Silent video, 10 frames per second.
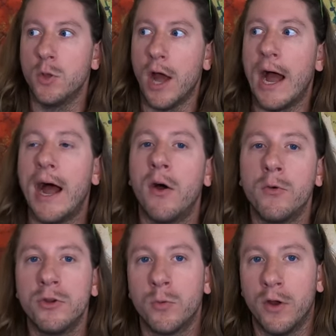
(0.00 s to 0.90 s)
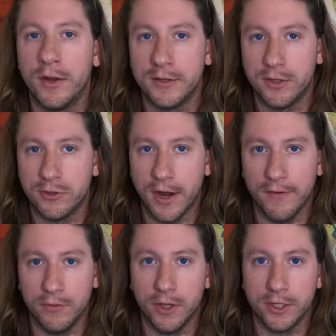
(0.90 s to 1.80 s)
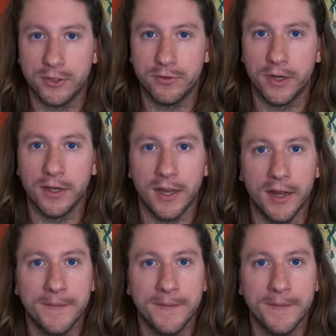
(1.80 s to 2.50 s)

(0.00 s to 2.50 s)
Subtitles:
how you're wanting to travel Australia.